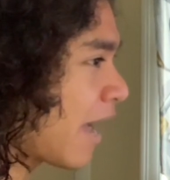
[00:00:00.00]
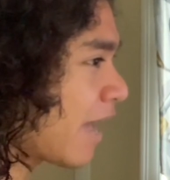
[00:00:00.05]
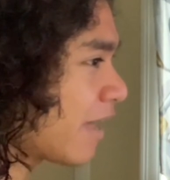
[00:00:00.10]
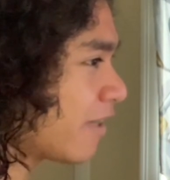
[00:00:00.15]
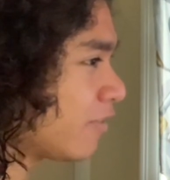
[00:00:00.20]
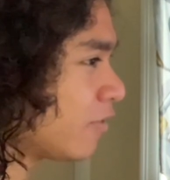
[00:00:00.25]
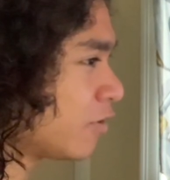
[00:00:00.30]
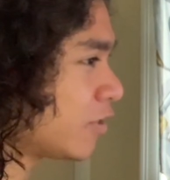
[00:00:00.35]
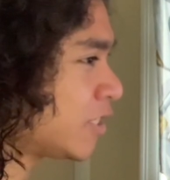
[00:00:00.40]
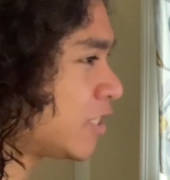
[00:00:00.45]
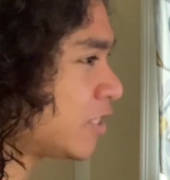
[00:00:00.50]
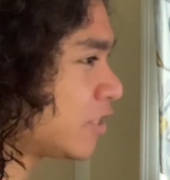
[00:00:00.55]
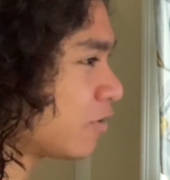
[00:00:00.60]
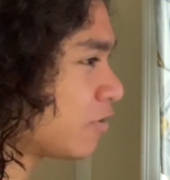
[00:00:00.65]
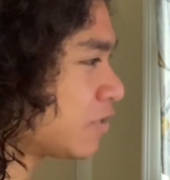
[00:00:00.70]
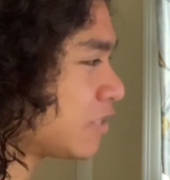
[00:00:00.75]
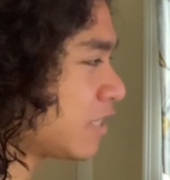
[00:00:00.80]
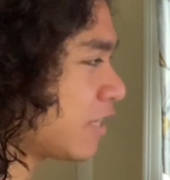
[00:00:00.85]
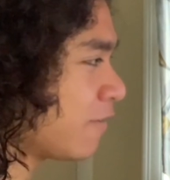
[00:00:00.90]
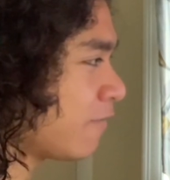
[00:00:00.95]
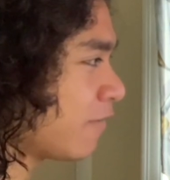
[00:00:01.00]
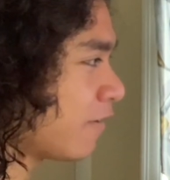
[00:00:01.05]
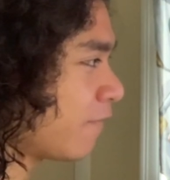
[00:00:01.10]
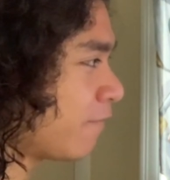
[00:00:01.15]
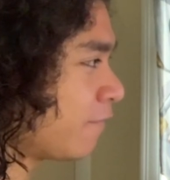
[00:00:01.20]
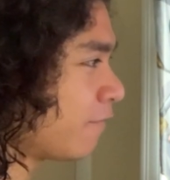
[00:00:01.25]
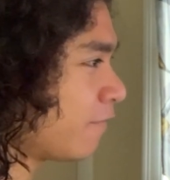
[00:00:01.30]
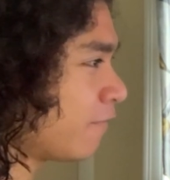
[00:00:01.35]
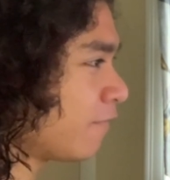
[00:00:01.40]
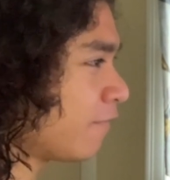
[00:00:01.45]
there's Cho-Z
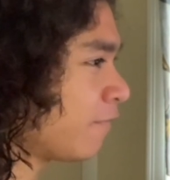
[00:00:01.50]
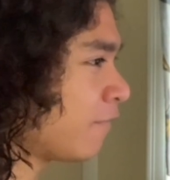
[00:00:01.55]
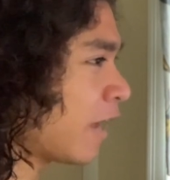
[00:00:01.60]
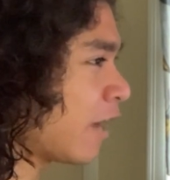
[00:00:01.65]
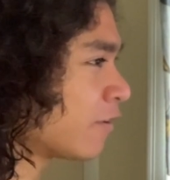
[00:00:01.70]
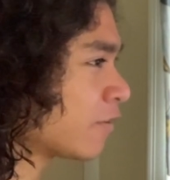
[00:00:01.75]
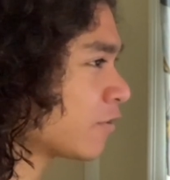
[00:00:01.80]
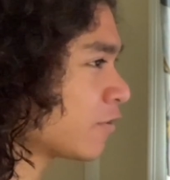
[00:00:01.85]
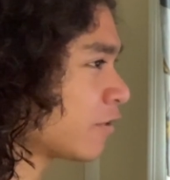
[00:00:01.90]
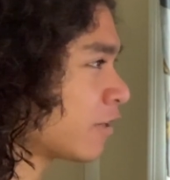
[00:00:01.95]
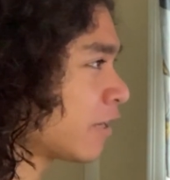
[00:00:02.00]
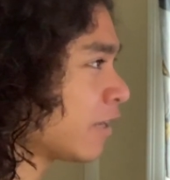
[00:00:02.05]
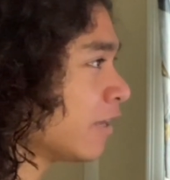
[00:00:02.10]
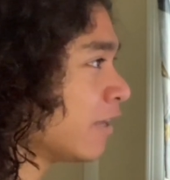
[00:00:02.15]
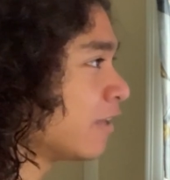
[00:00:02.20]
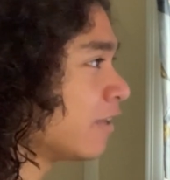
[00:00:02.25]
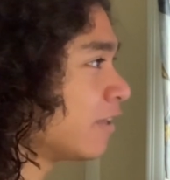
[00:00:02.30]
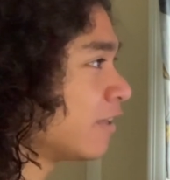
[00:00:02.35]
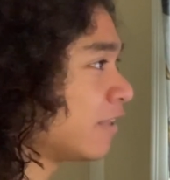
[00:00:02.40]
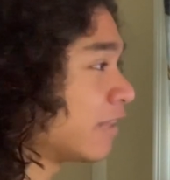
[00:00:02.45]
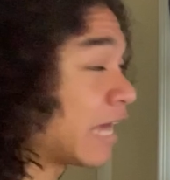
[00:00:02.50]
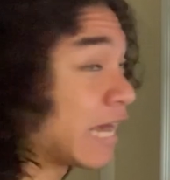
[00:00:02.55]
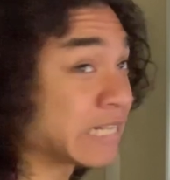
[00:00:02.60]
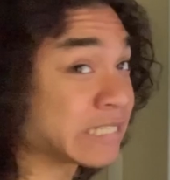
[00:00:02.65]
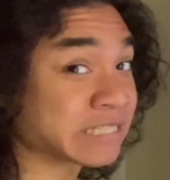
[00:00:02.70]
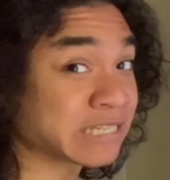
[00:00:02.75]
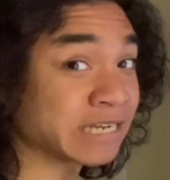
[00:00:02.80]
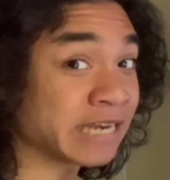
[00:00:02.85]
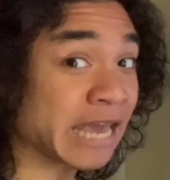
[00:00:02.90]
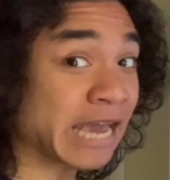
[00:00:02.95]
Valkyrie.
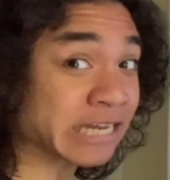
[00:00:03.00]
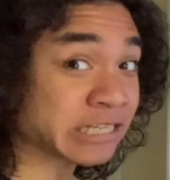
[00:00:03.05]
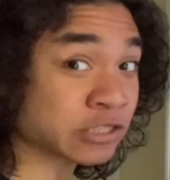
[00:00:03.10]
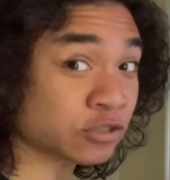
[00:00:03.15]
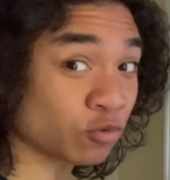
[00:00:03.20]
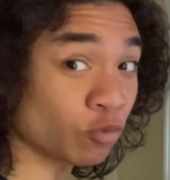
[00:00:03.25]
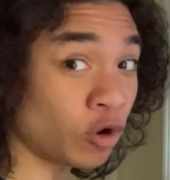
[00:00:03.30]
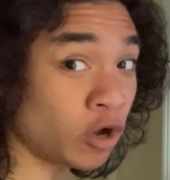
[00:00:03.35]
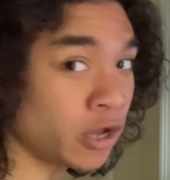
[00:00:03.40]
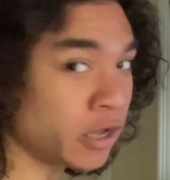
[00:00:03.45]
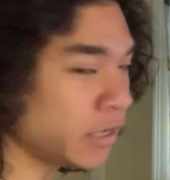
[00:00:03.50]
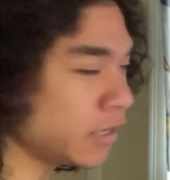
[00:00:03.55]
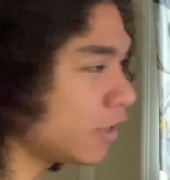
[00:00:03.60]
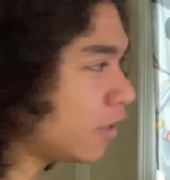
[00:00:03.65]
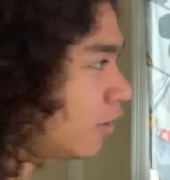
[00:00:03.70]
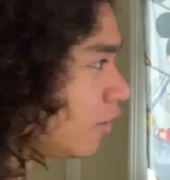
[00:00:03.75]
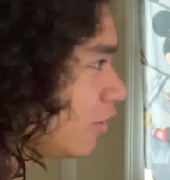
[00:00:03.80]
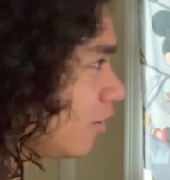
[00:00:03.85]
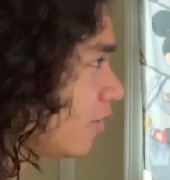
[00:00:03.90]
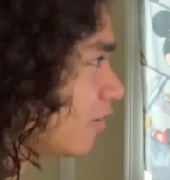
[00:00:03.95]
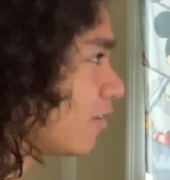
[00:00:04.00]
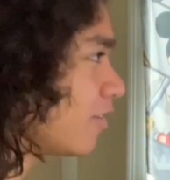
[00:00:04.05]
That's the next one.